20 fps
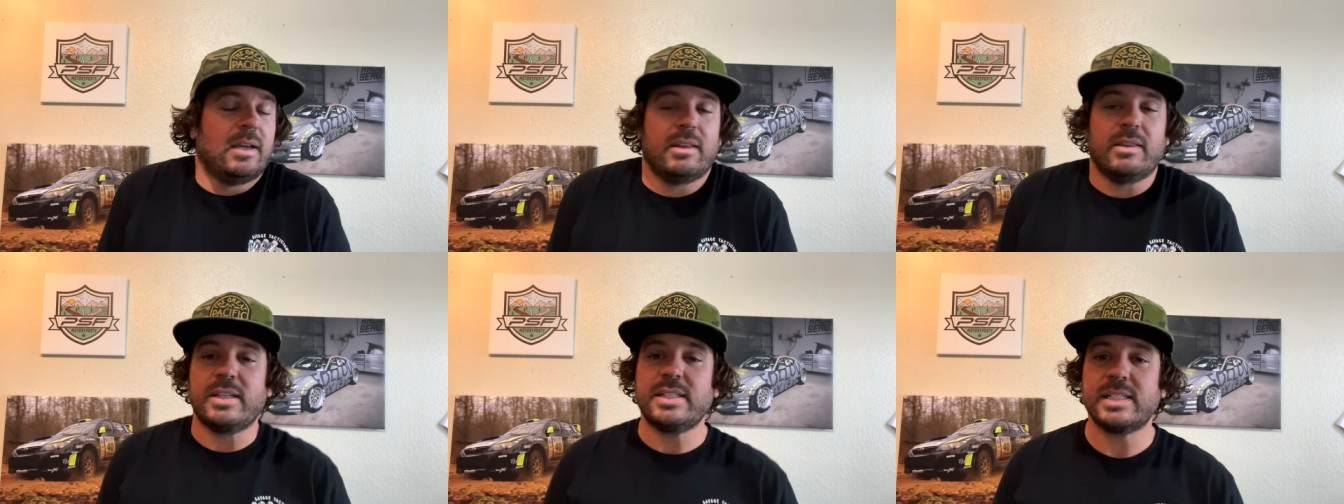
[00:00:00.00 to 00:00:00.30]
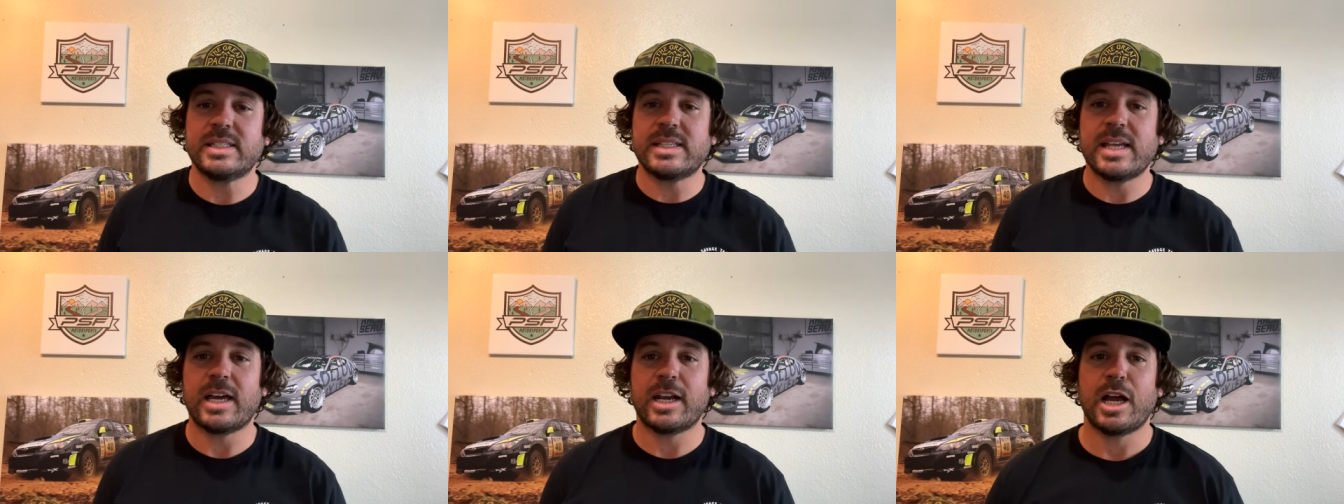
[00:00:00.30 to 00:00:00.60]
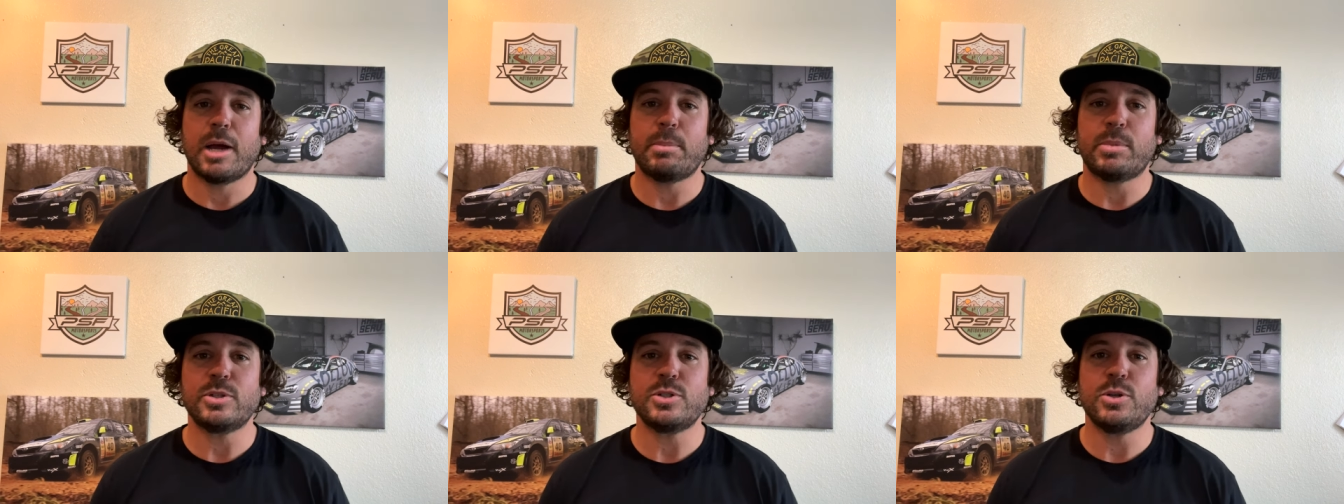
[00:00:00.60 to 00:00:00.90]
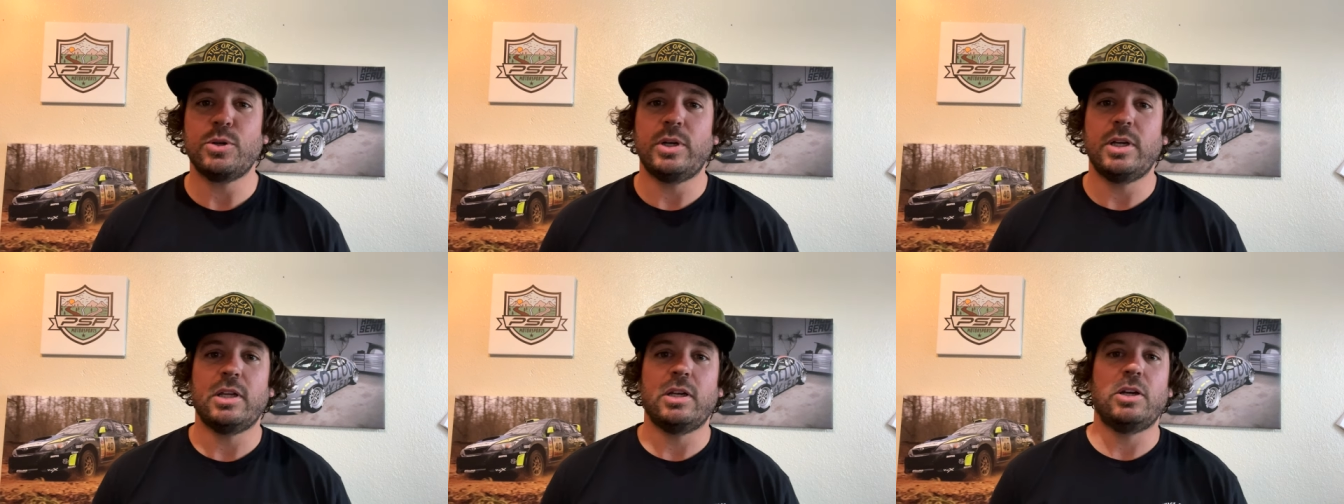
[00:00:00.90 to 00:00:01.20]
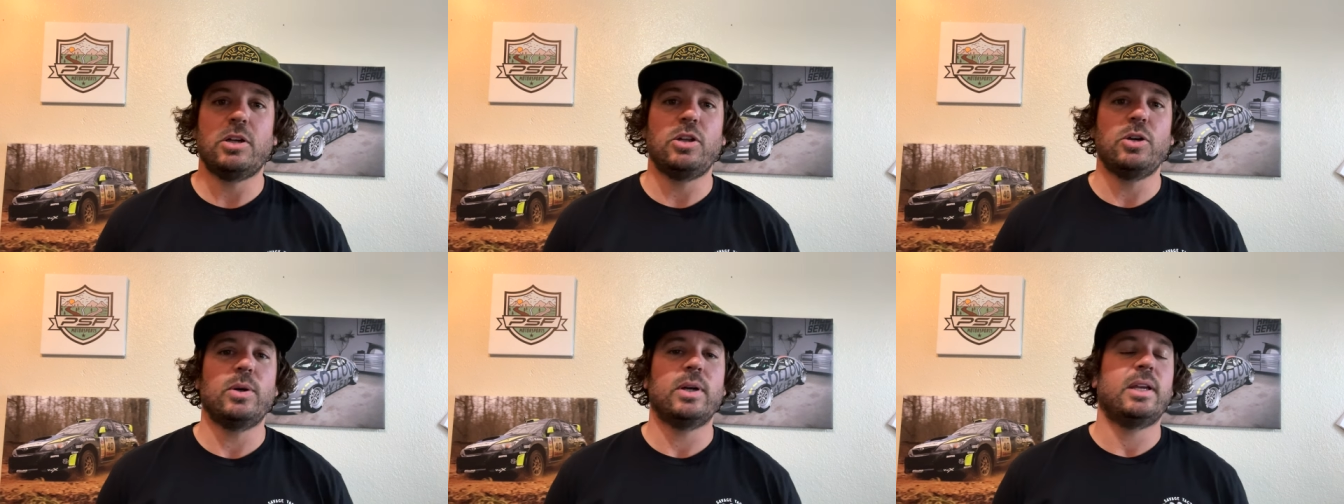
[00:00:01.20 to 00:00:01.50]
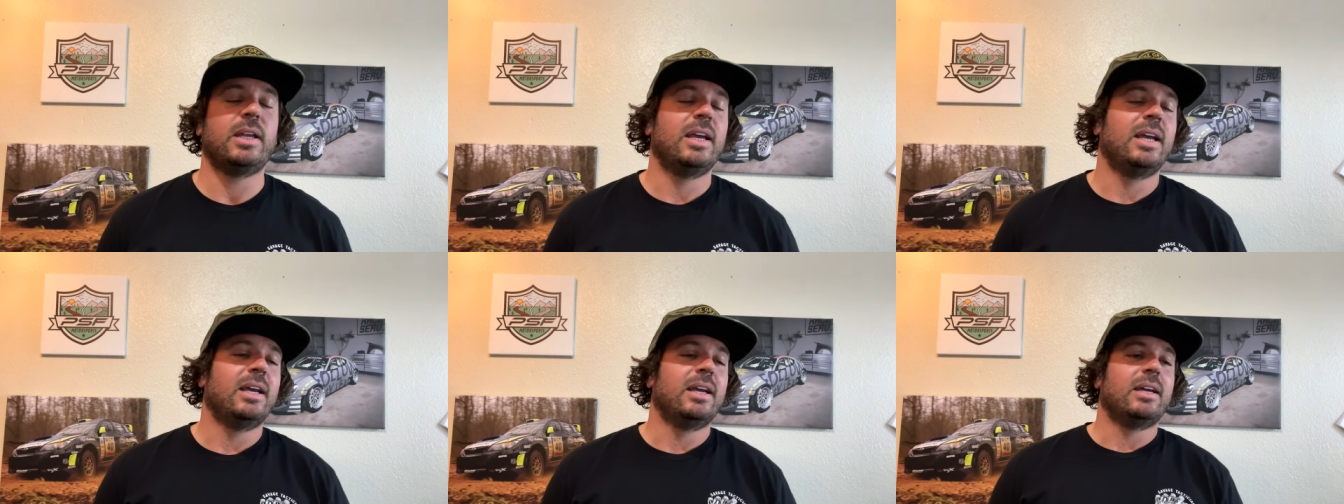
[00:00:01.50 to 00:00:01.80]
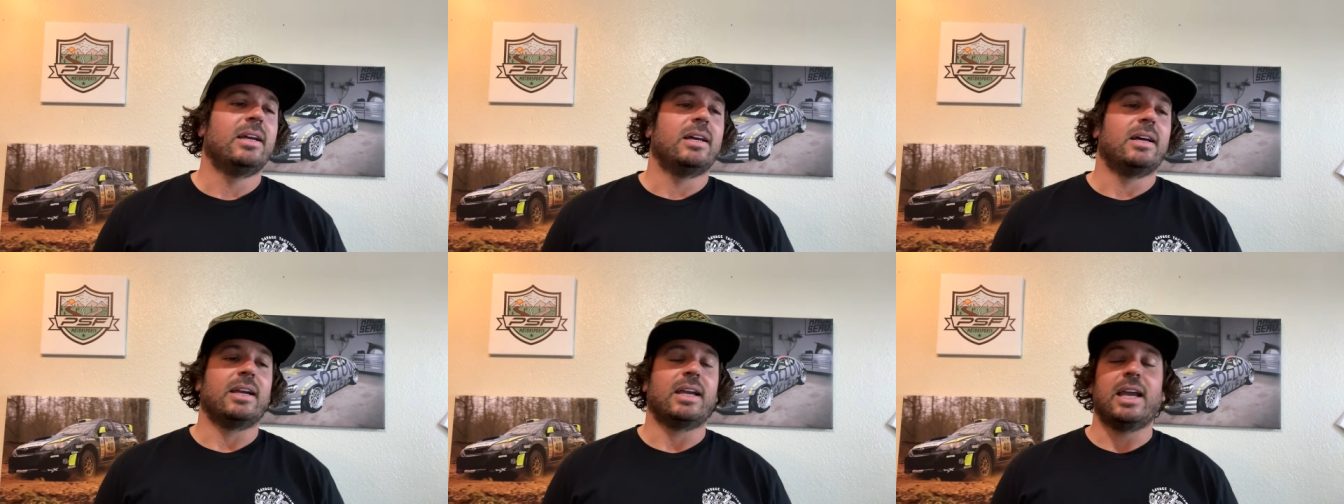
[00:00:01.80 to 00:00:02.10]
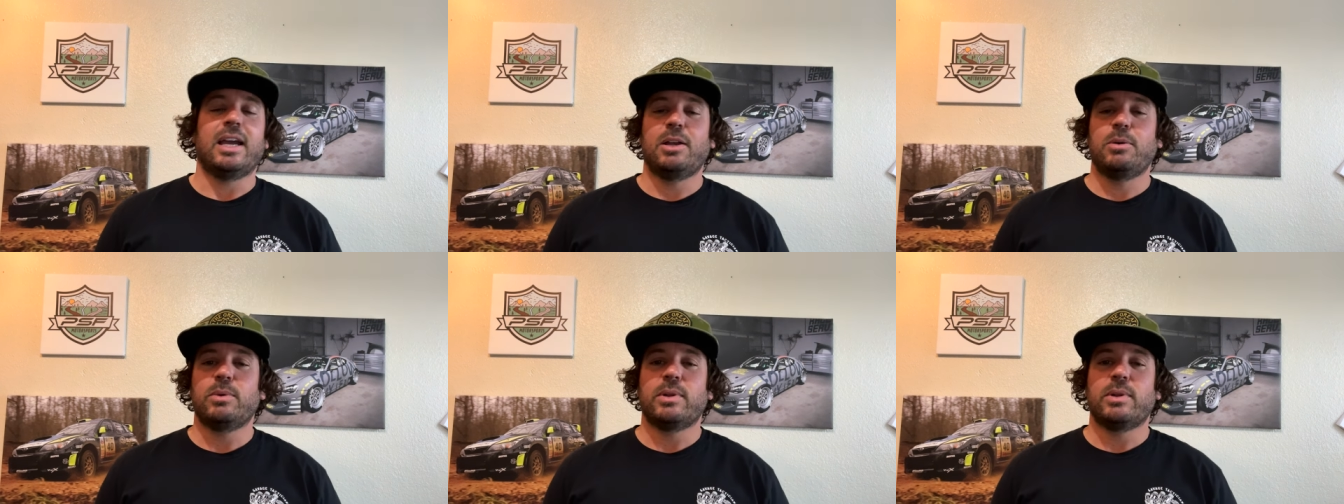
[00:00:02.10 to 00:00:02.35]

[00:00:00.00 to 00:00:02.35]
This is that opportunity to do it again